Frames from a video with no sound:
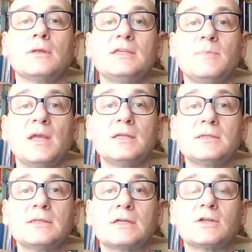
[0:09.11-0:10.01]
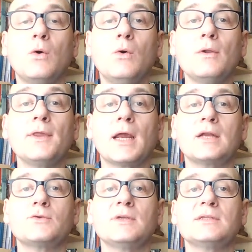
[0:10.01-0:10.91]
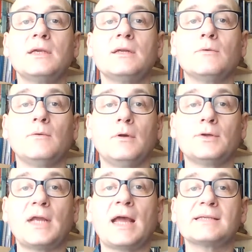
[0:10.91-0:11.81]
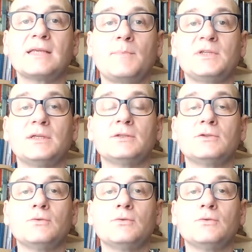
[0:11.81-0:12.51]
This means that all the countries in the world accepted